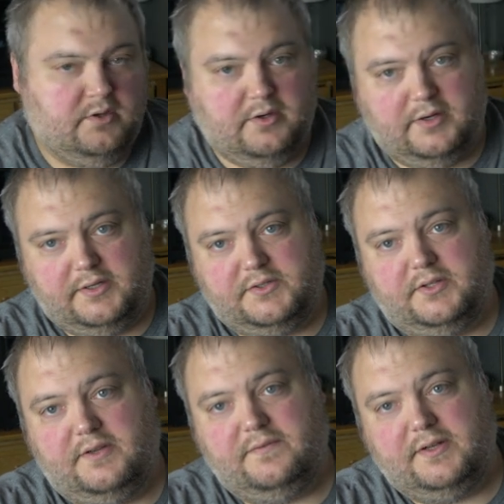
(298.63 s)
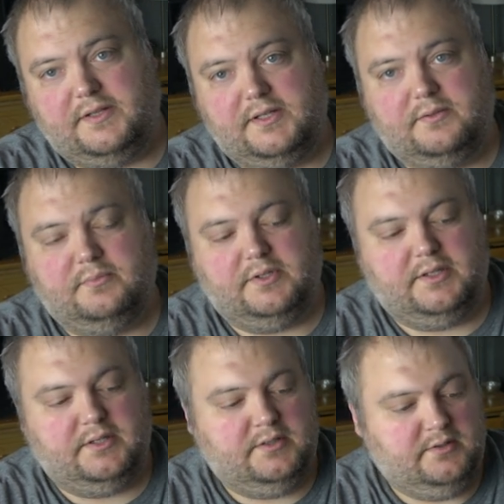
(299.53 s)
Alright, so that finally
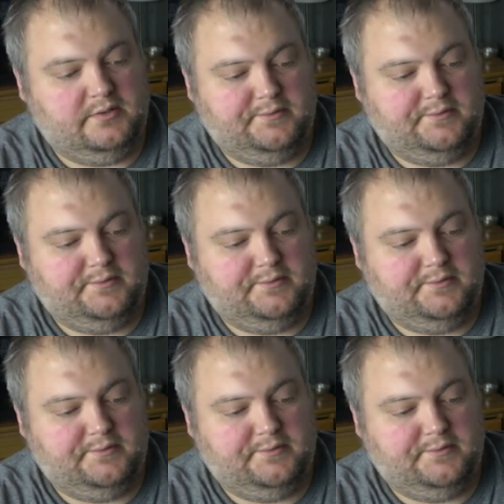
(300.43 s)
completed.